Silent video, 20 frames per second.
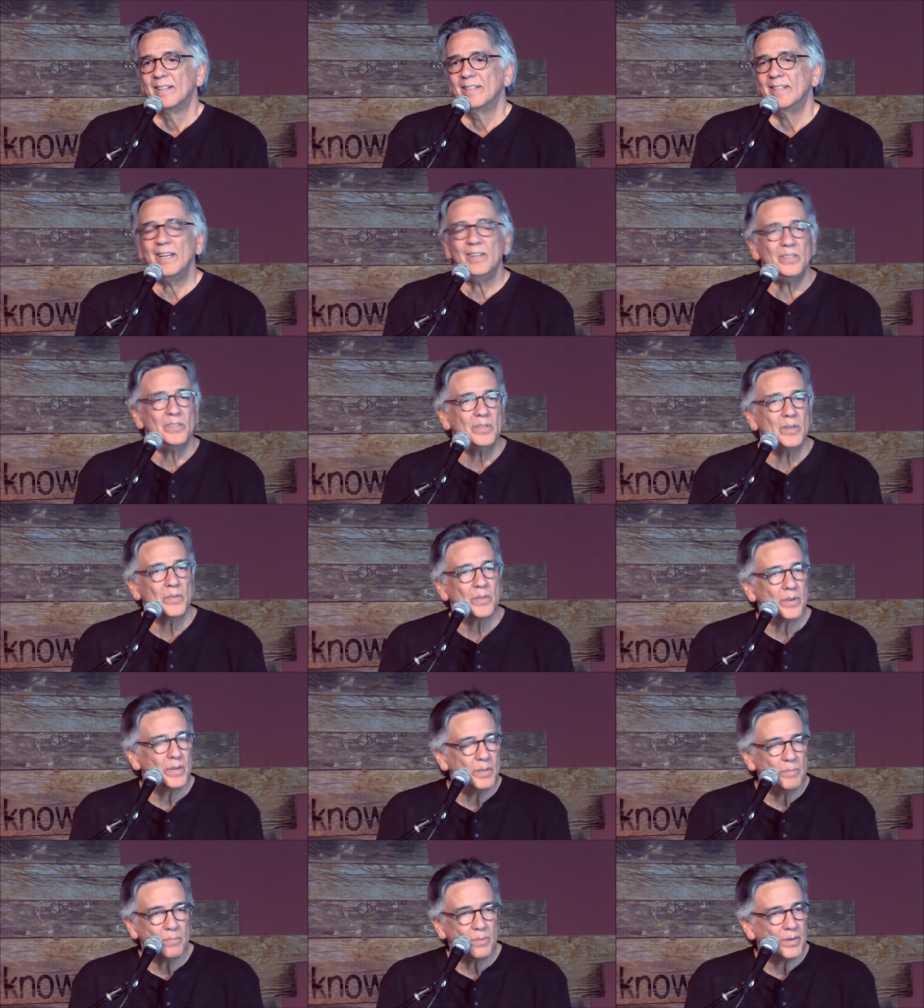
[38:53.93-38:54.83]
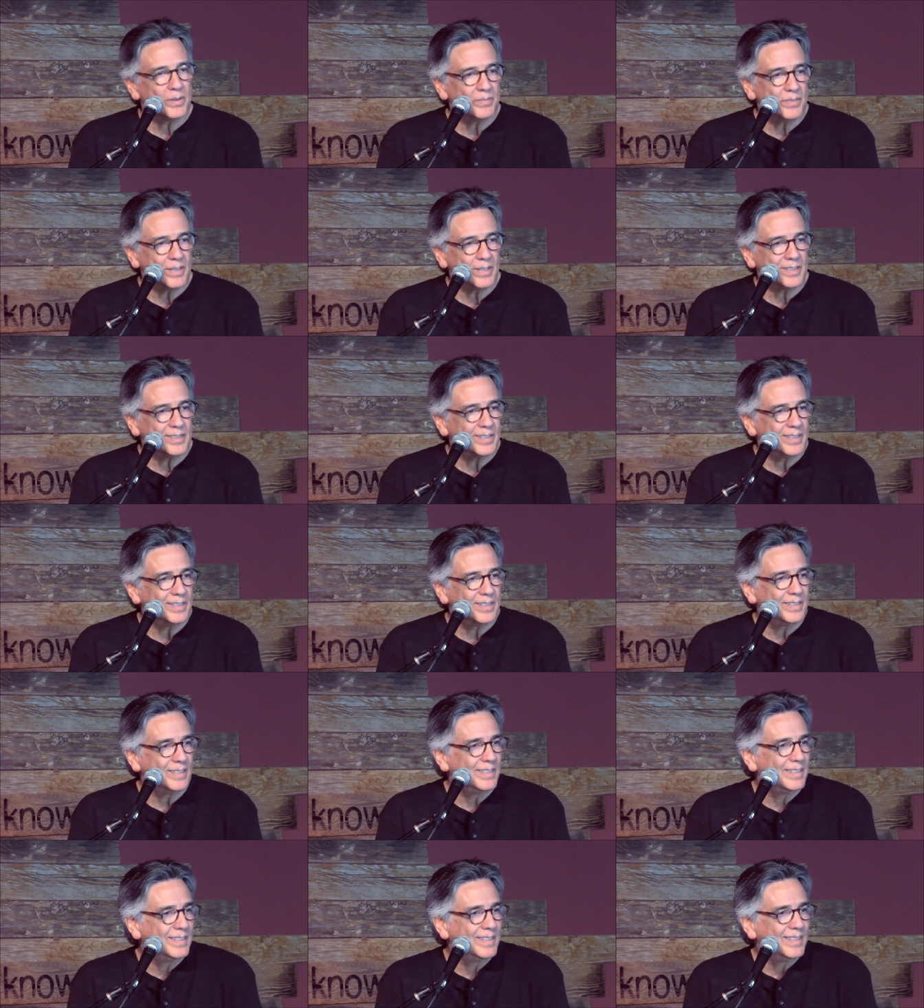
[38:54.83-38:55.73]
They don't know they're imperfect.
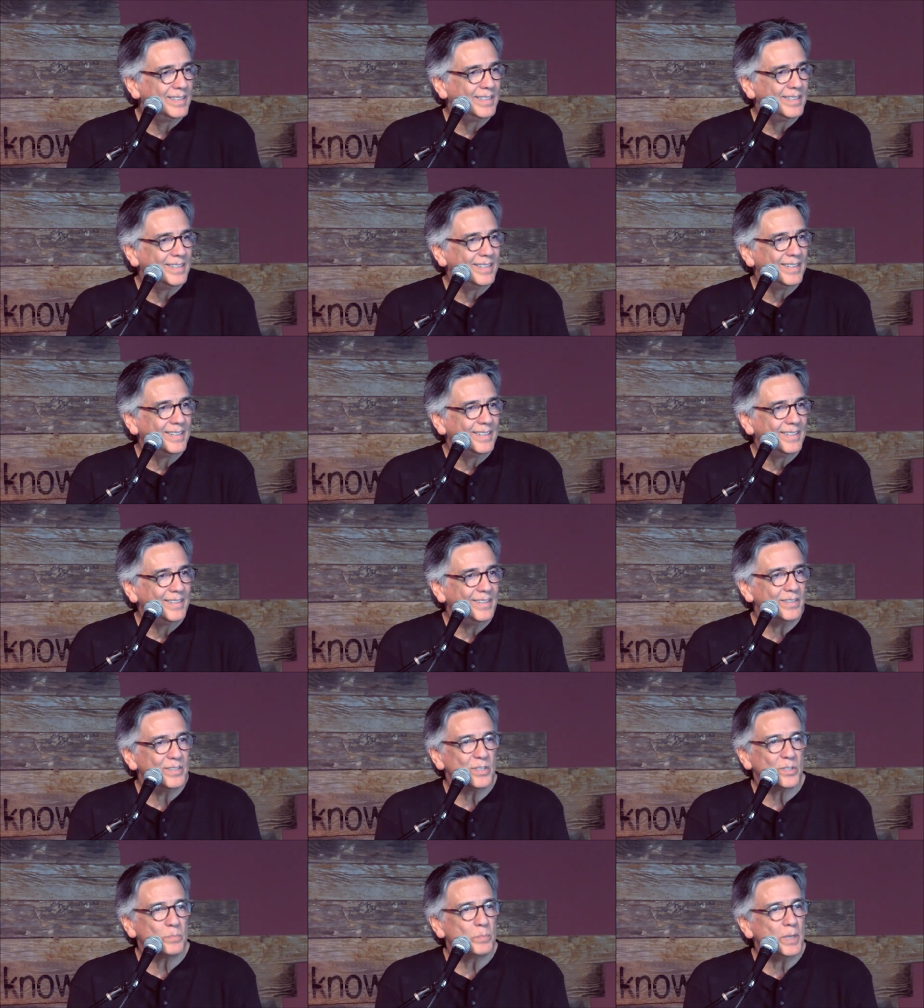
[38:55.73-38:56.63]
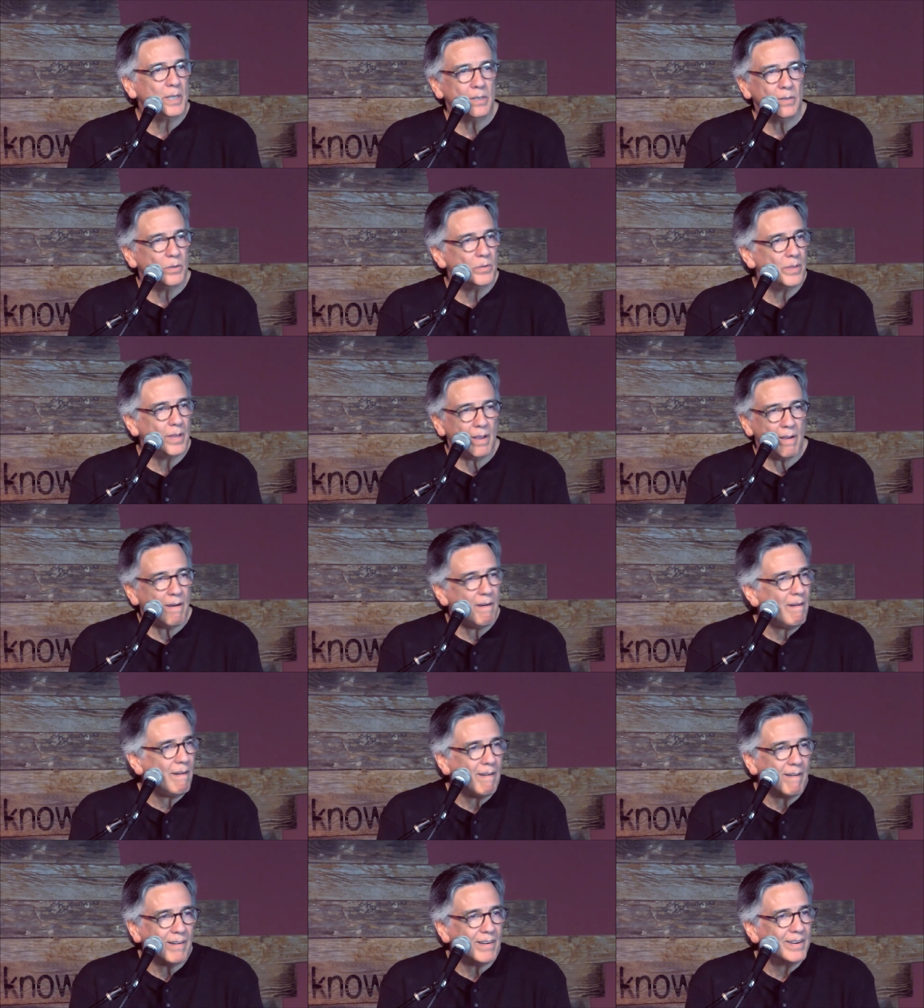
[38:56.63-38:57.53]
They're just being who they
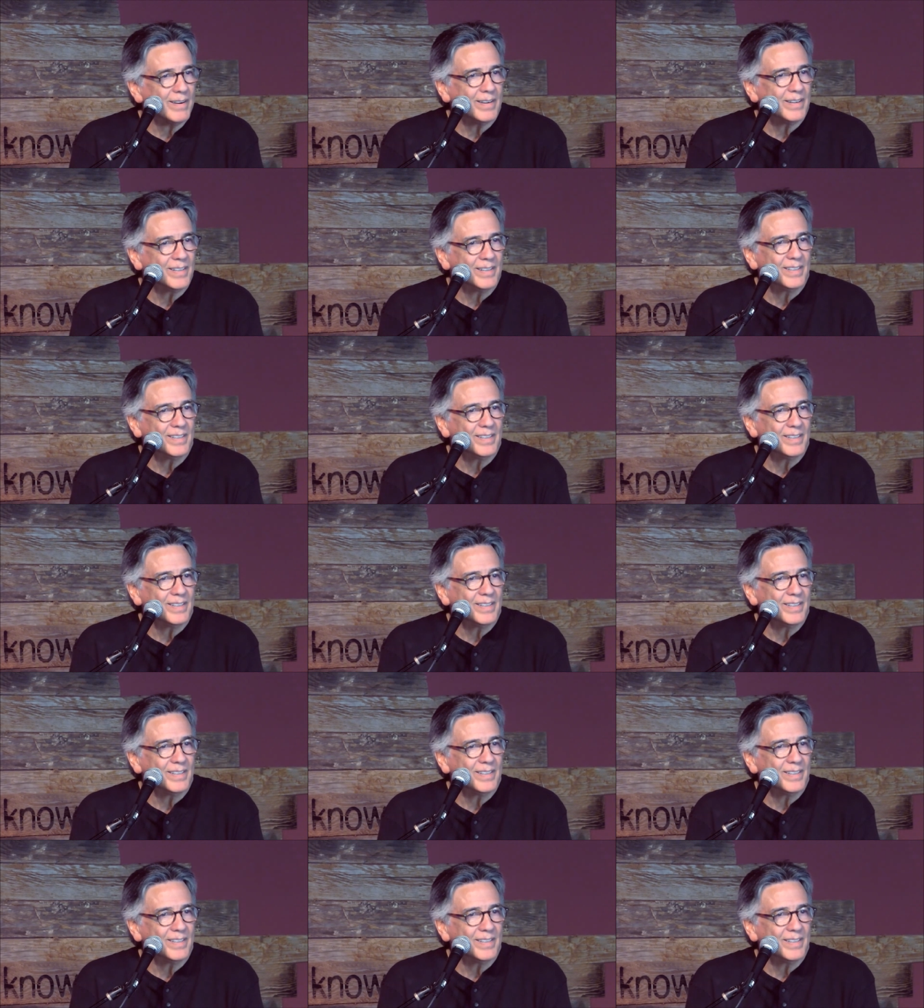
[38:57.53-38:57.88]
are.